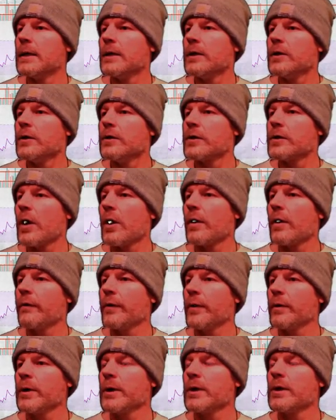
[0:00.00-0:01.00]
So if we
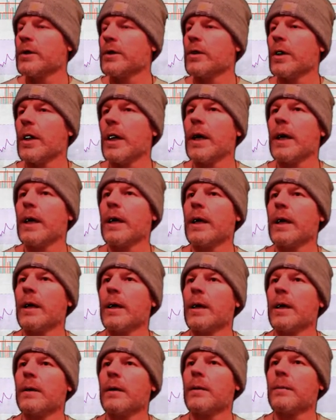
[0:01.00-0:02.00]
were going to do a
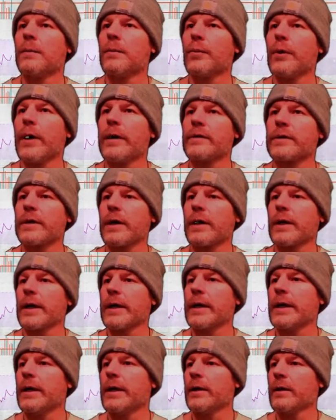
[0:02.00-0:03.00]
price target
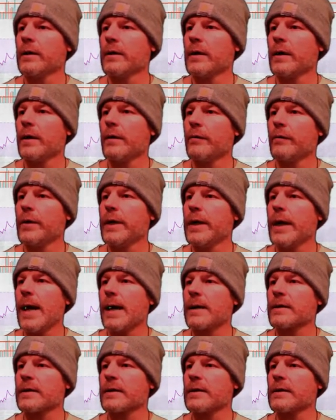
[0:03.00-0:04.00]
here, if we
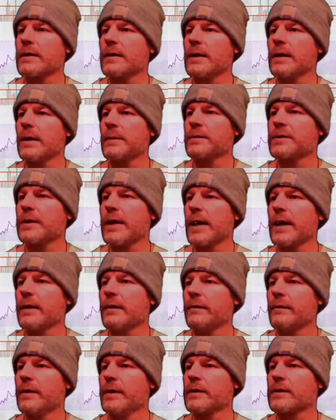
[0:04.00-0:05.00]
exit to the upside
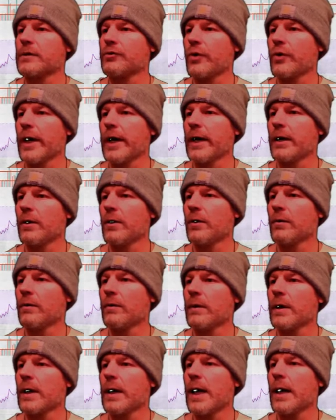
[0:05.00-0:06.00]
of this triangle,
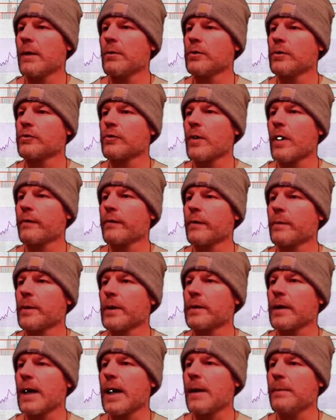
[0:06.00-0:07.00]
I would draw from the
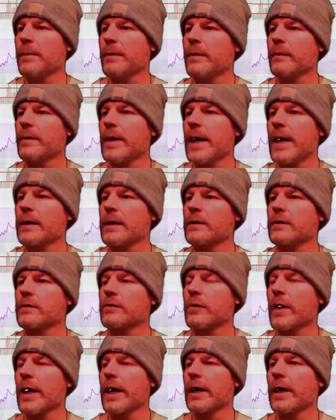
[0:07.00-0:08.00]
top of that
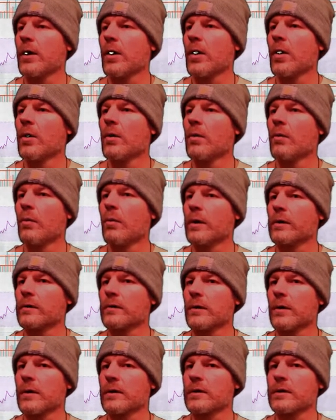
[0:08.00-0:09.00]
triangle, which
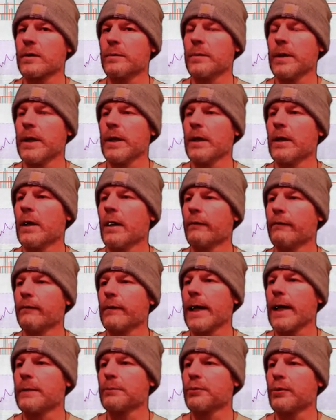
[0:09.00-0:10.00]
looks to be a
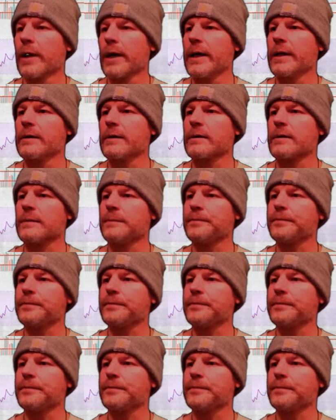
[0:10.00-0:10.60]
flat price,